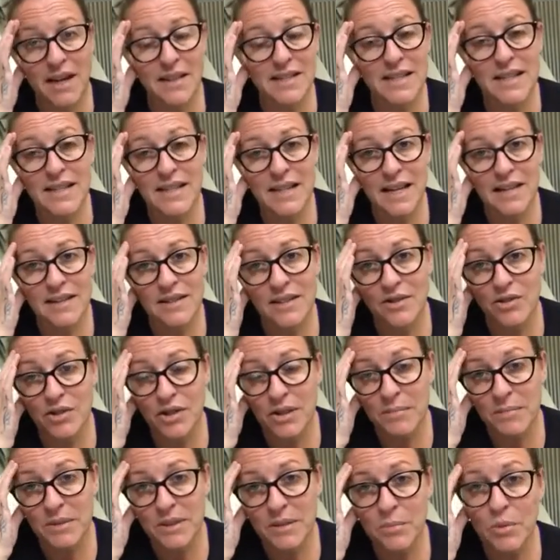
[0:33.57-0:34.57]
I didn't get to the
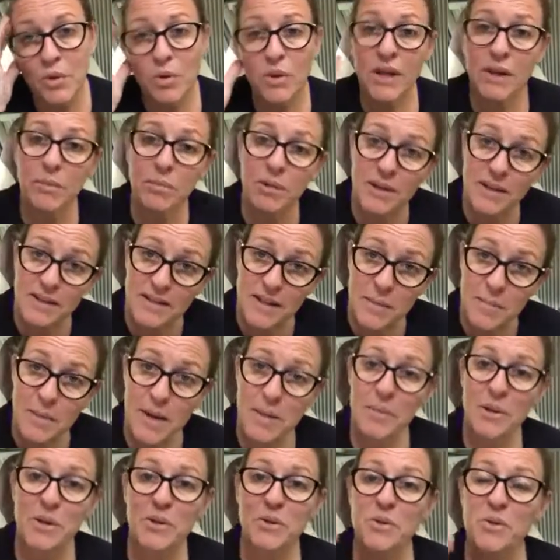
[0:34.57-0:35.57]
gym this morning because I
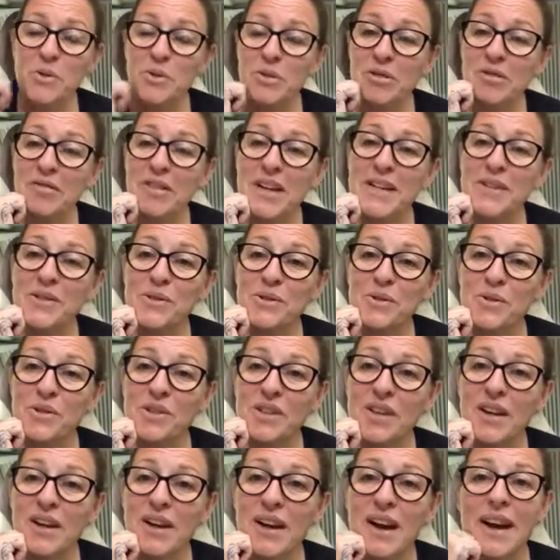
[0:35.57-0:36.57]
met my daughter and
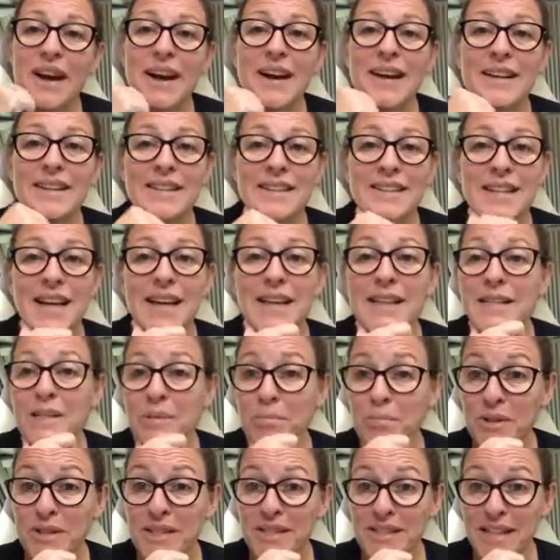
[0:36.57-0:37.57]
granddaughter at
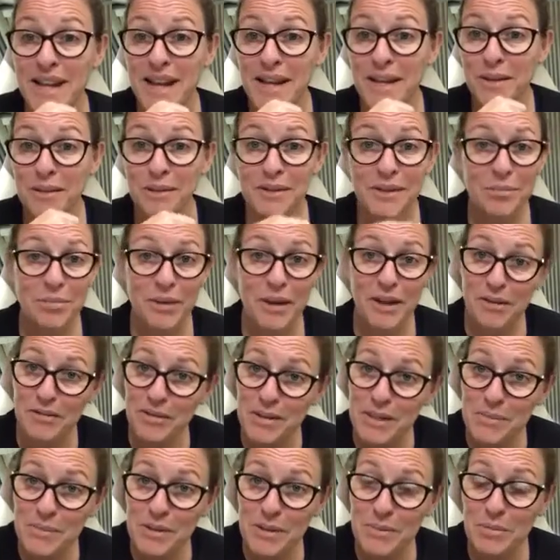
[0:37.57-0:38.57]
Sainsbury's sale to buy
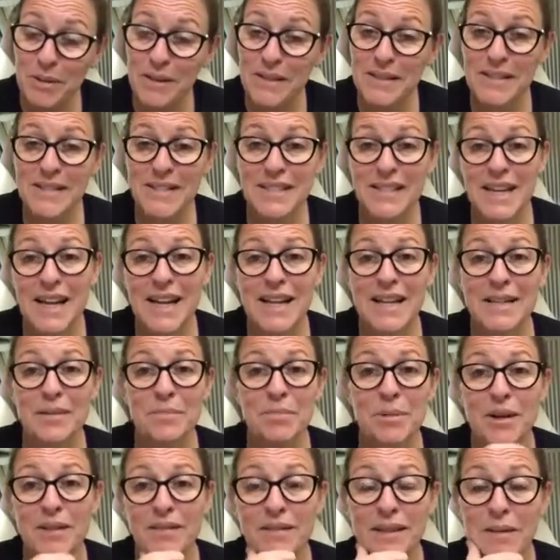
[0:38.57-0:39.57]
Christmas presents and
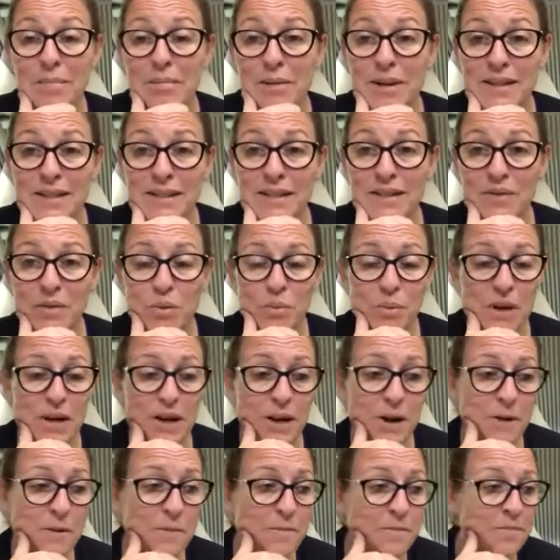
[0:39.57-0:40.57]
birthday presents for
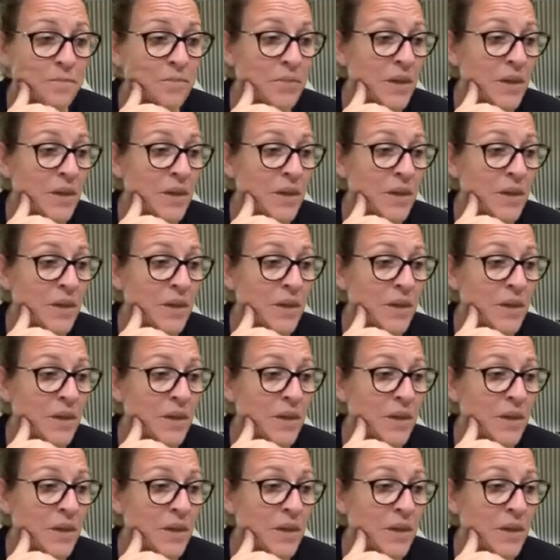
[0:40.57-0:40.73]
Willow.